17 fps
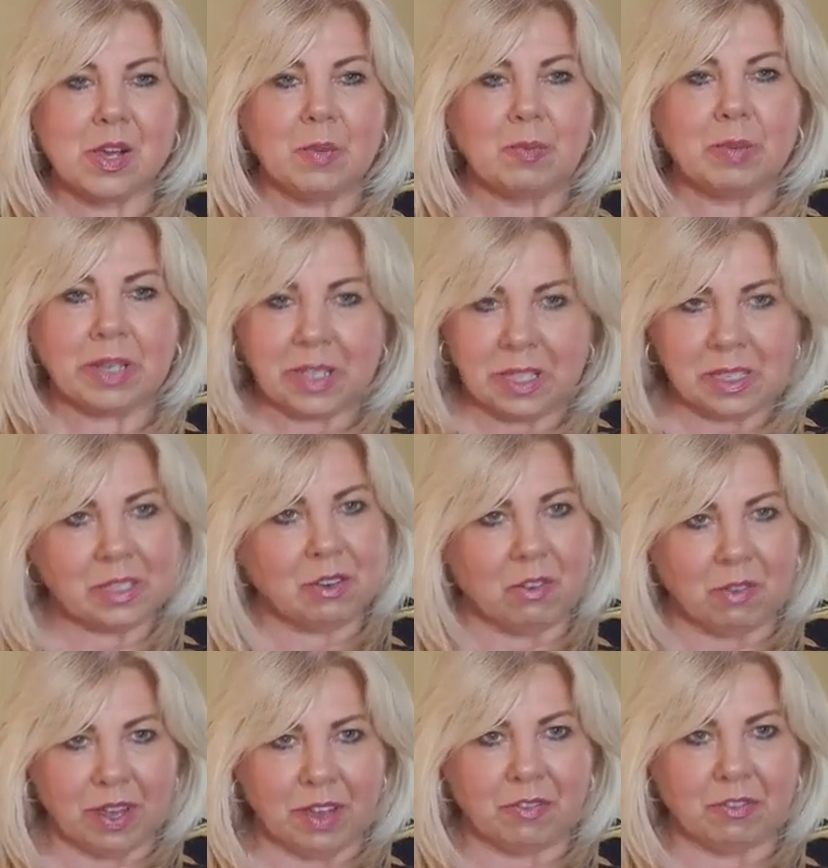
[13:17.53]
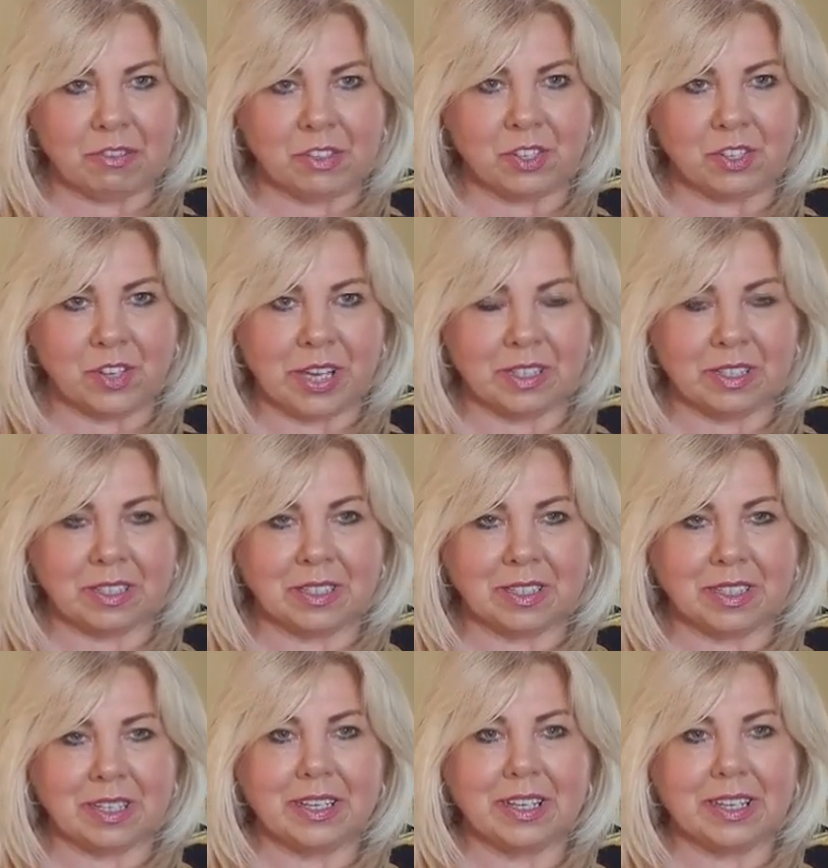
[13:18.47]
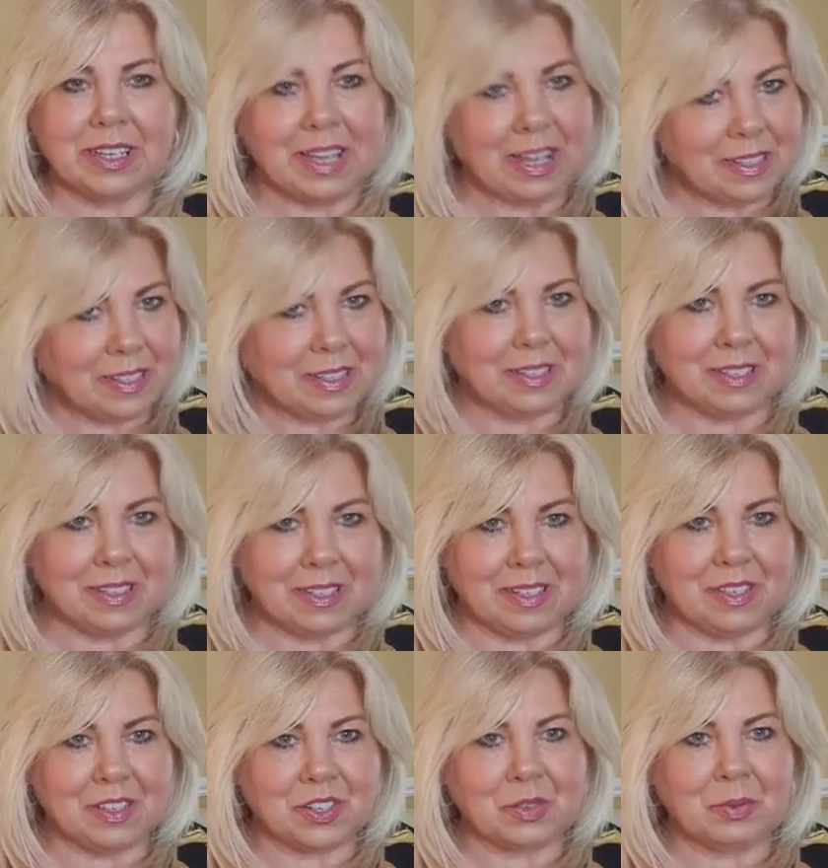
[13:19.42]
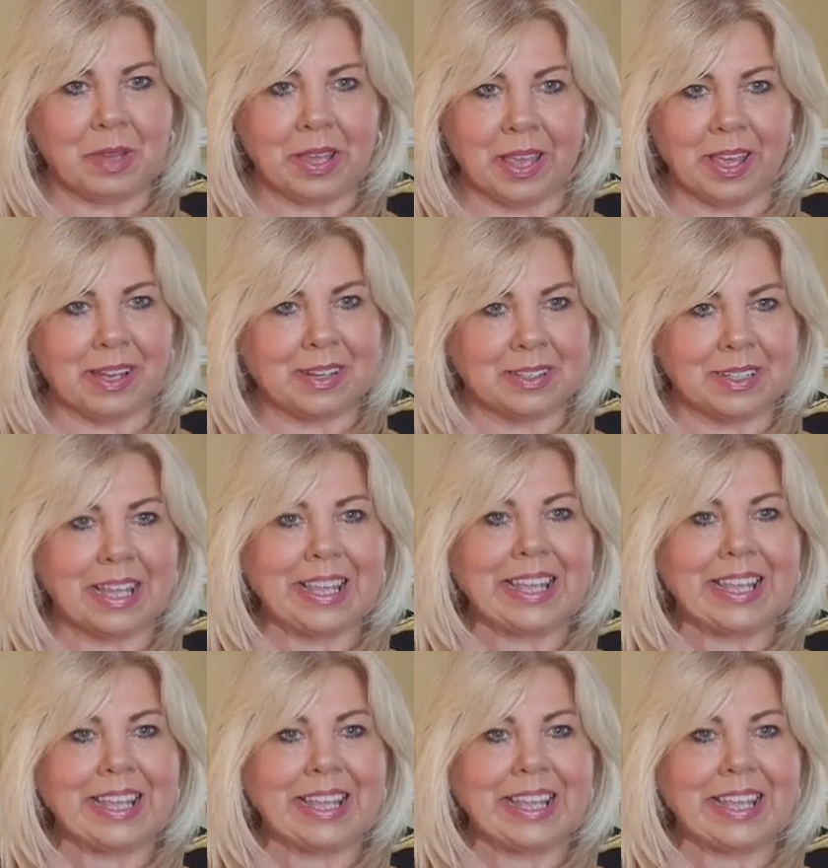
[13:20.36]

Please don't get frustrated. Yes, it's Easter weekend.